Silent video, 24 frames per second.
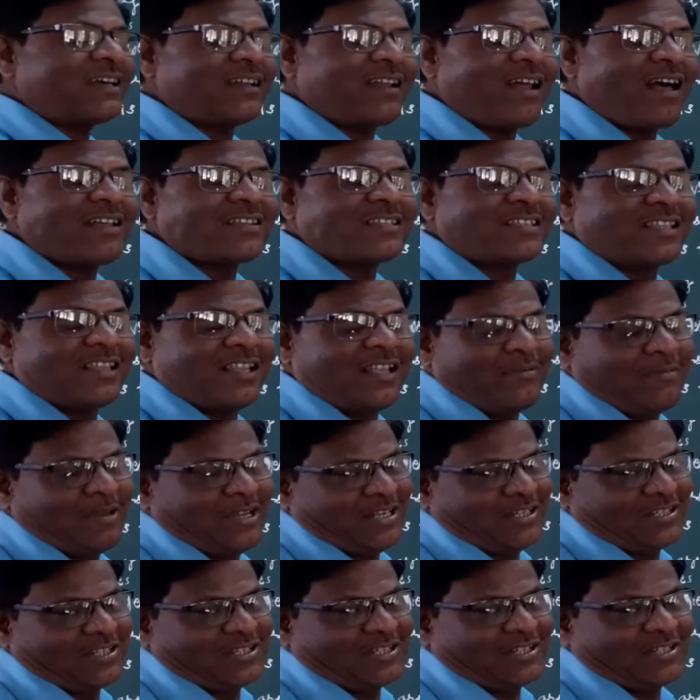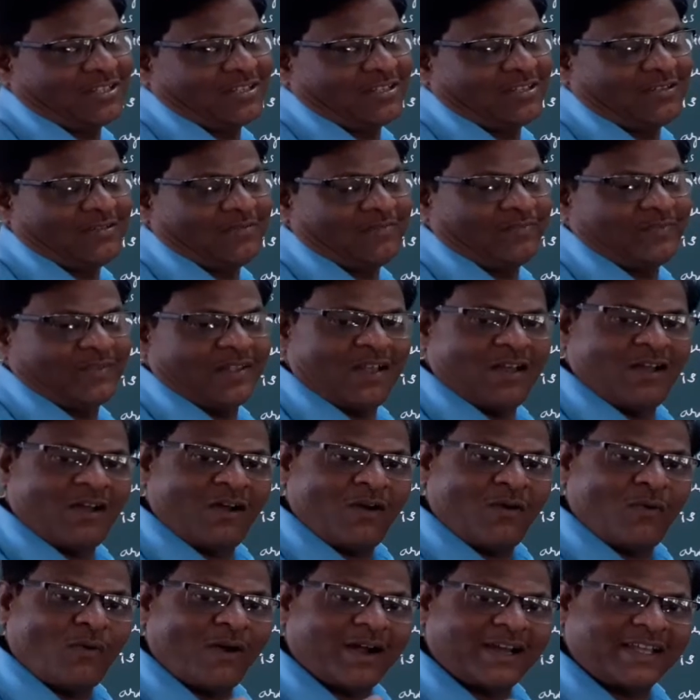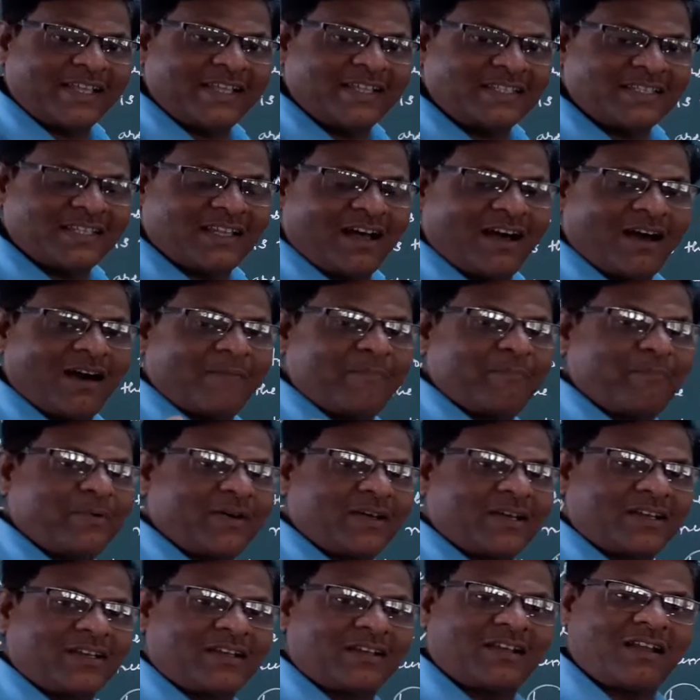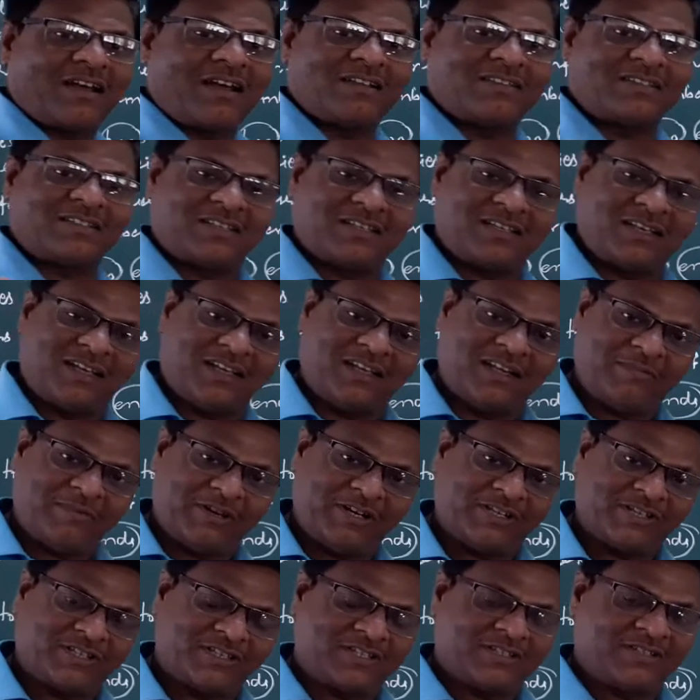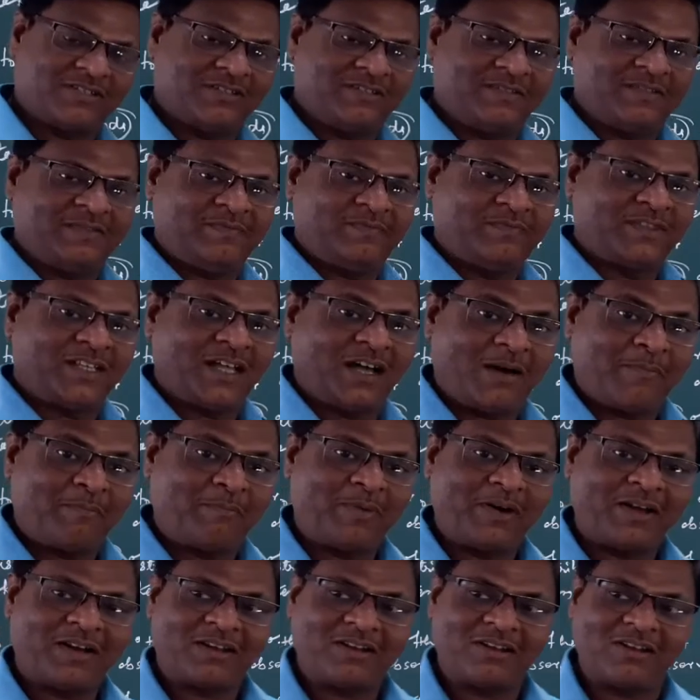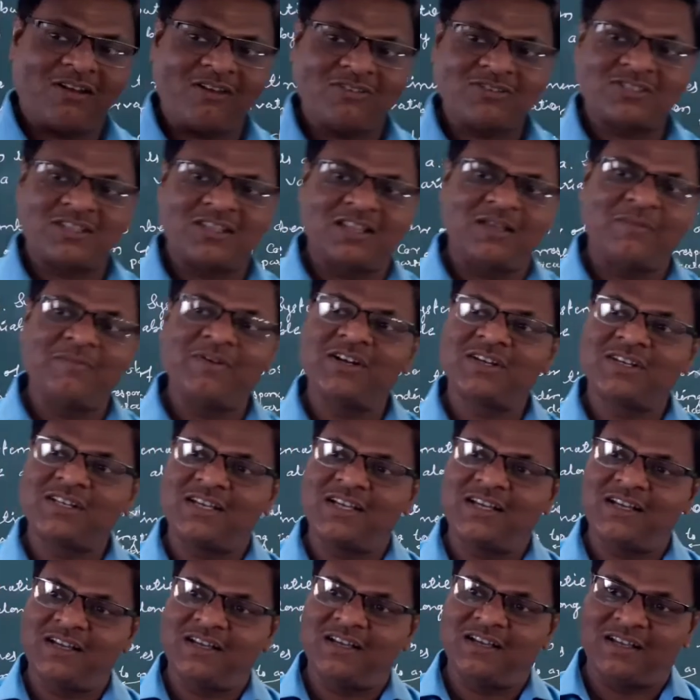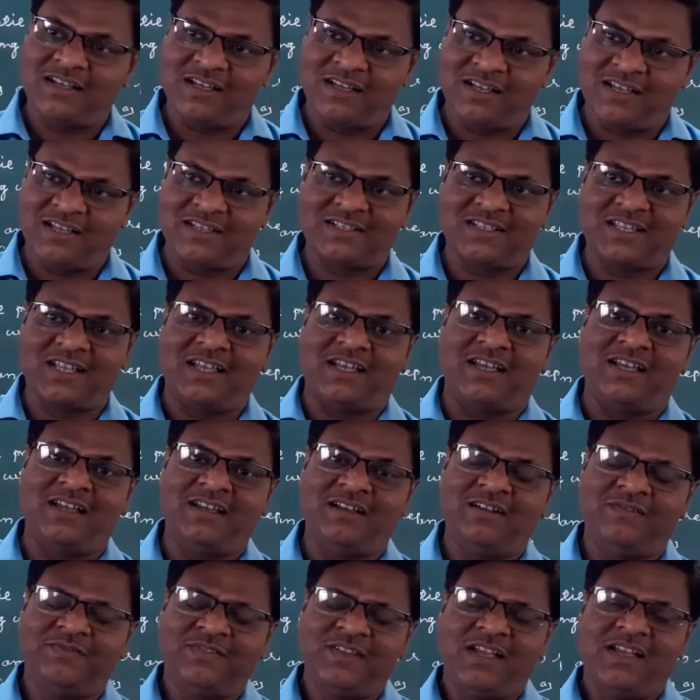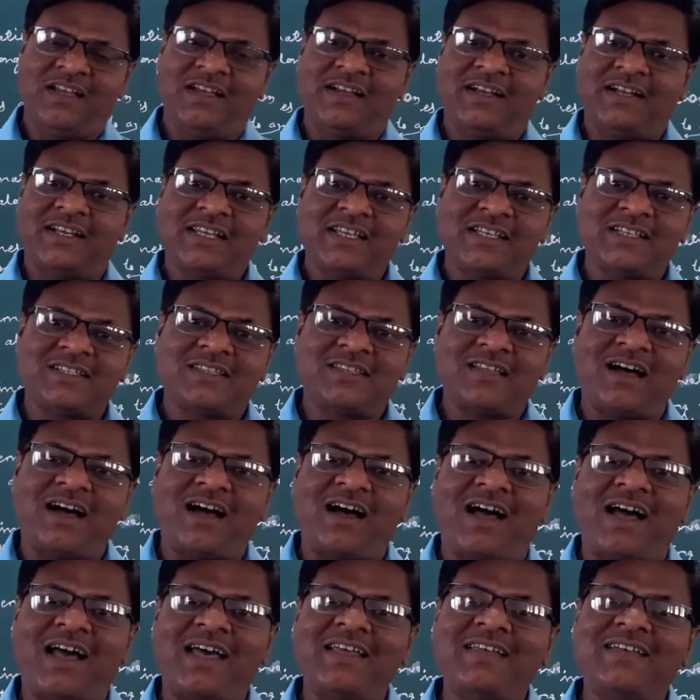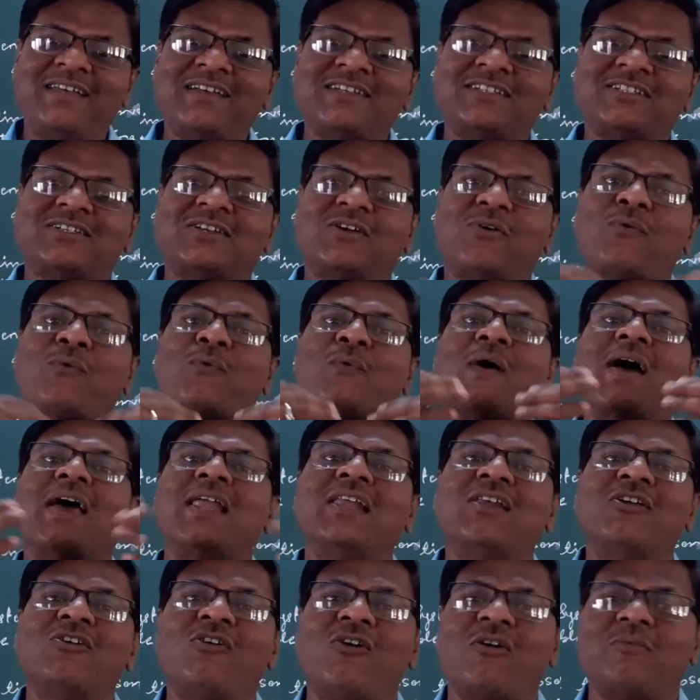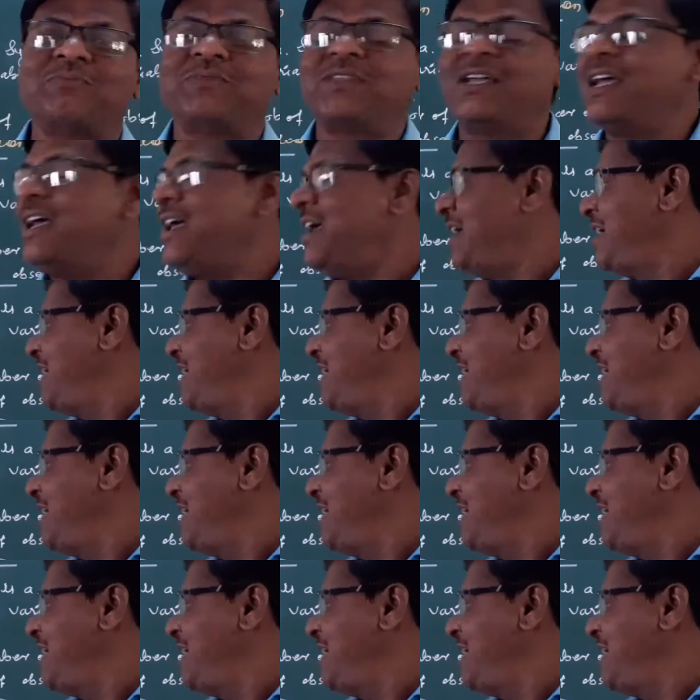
class limits? What is upper class limits? The upper class limit is the highest value of the